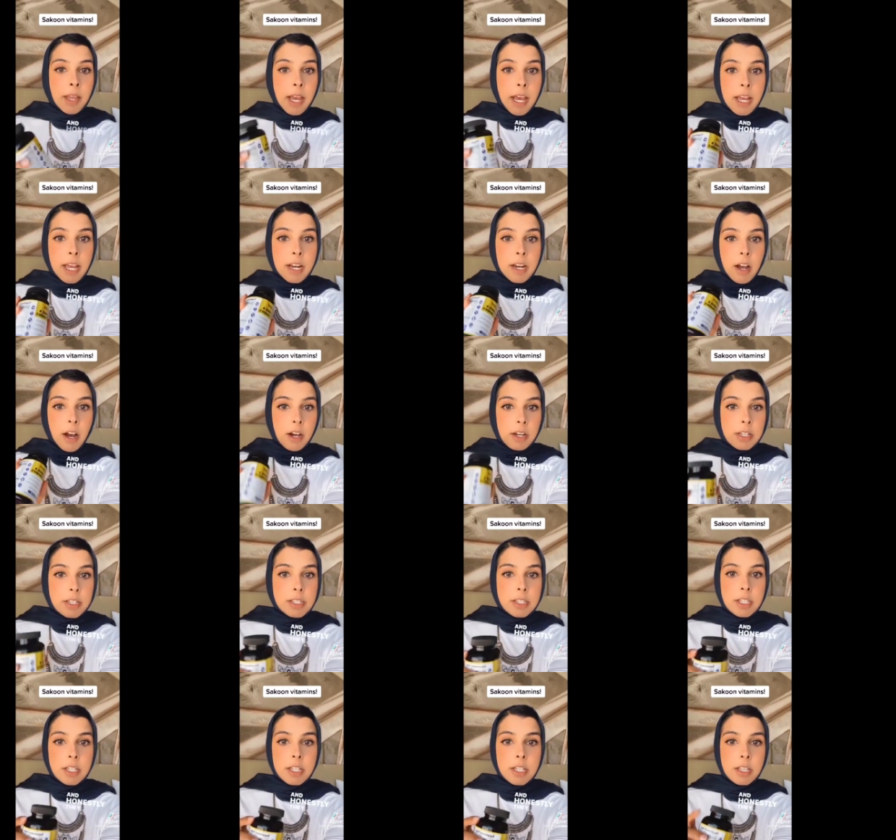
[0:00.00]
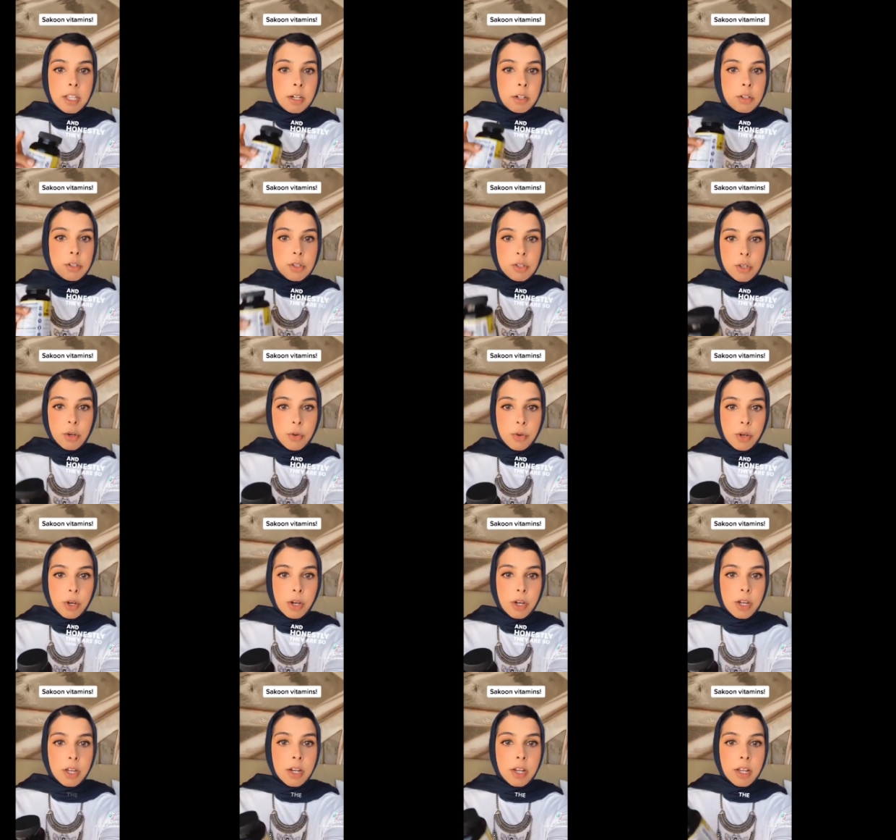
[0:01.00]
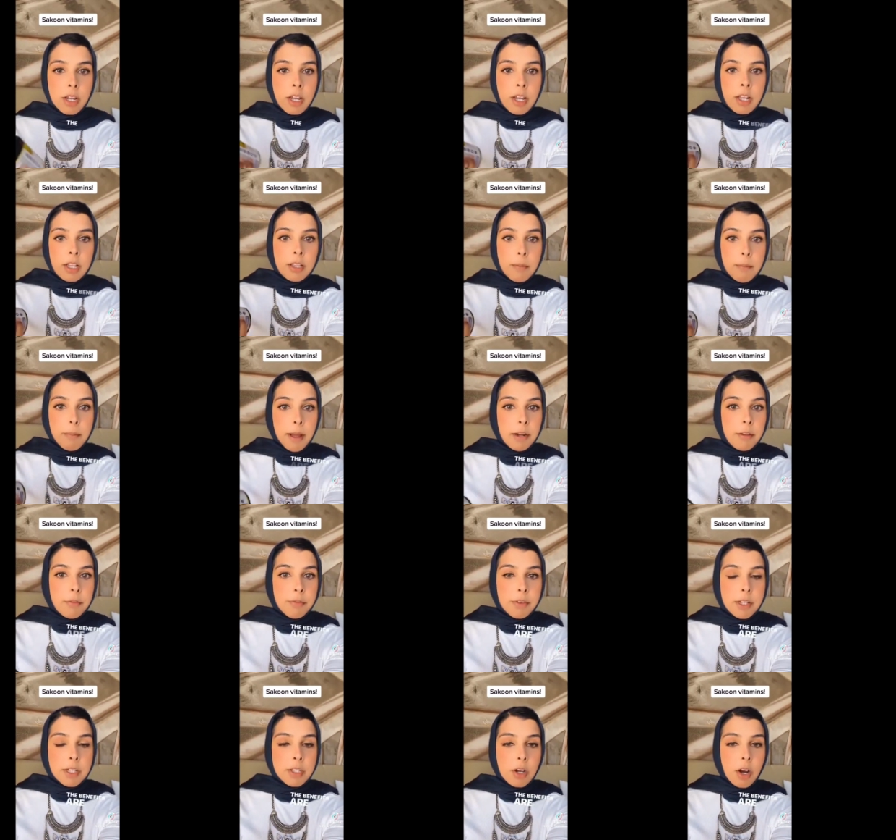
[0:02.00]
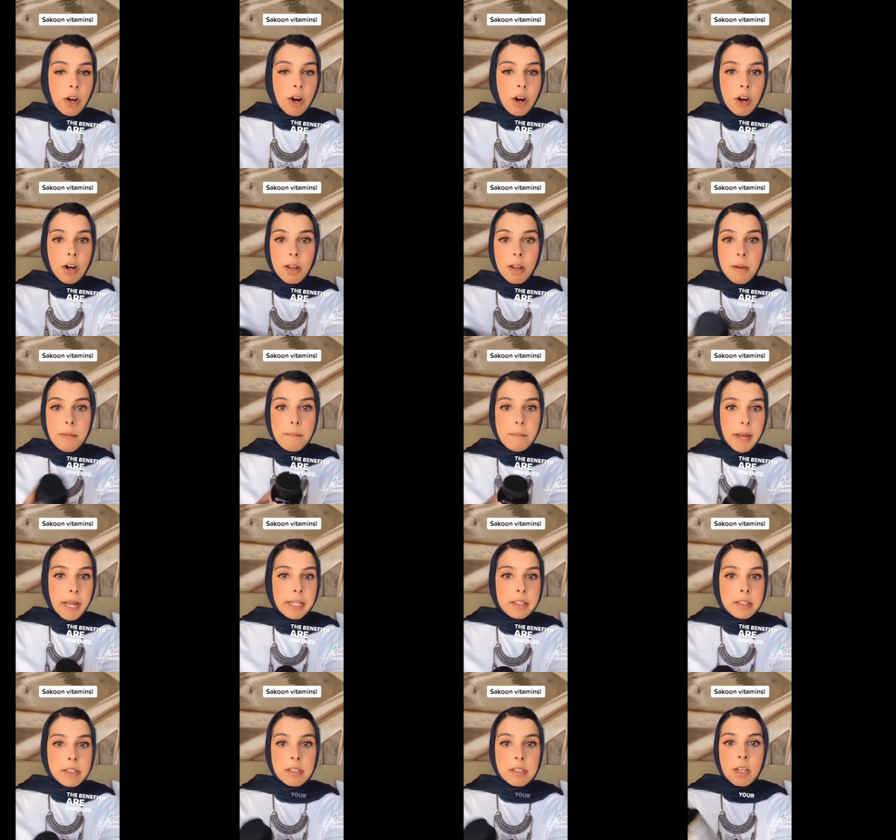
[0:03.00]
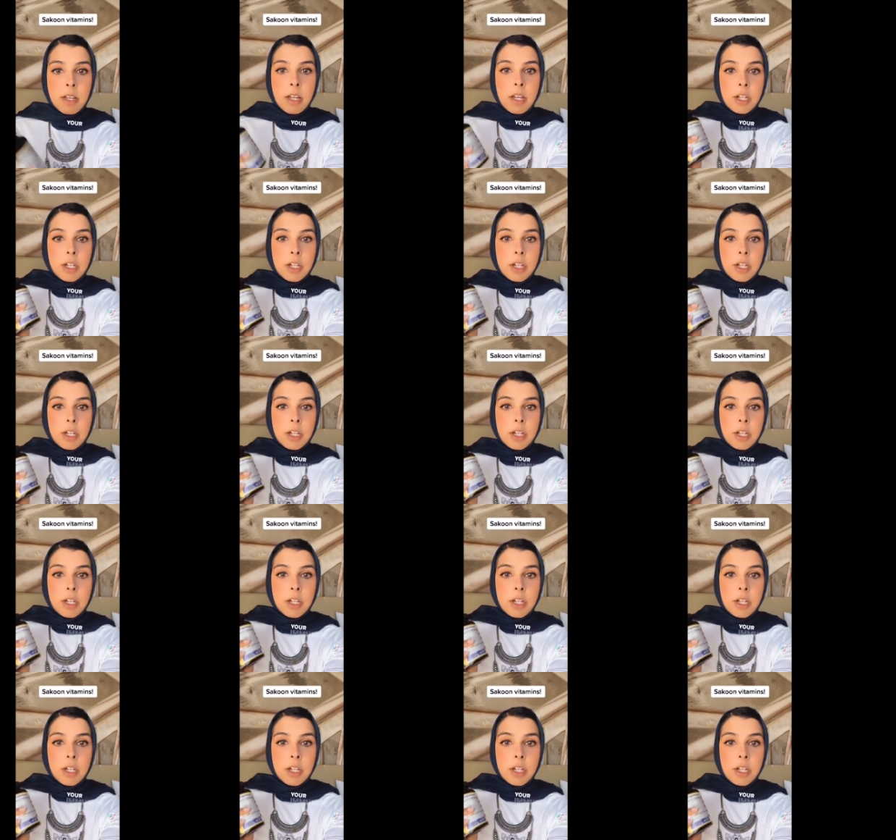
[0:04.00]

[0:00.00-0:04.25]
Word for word: And honestly, they are so good. The benefits are immense.